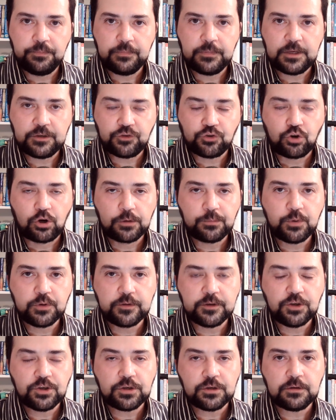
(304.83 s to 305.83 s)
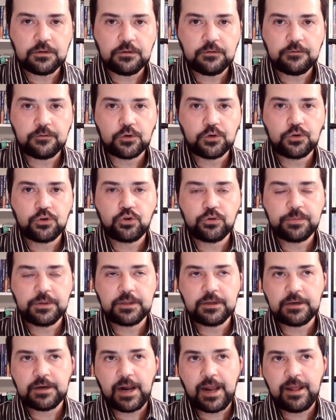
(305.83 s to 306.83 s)
strong position for
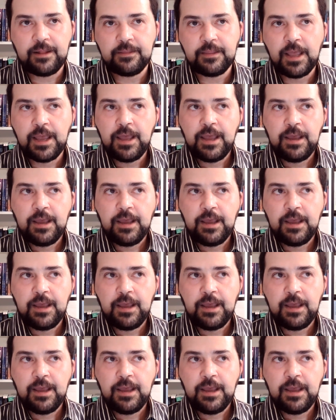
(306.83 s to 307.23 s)
Jupiter. And